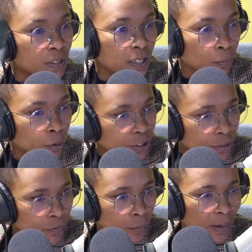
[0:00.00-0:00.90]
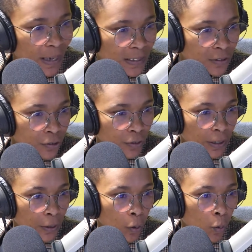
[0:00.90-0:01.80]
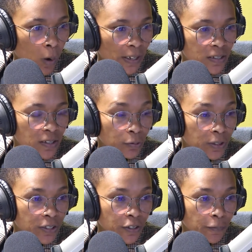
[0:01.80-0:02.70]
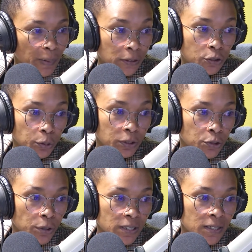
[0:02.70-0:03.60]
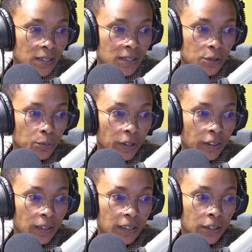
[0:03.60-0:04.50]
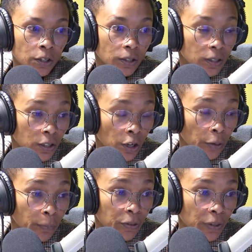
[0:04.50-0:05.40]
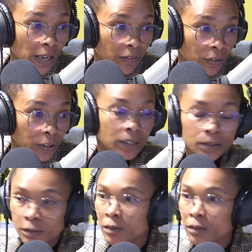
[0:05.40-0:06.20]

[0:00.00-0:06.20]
WhatsApp question from Andre. What is the Reserve Bank doing to assist with economic recovery?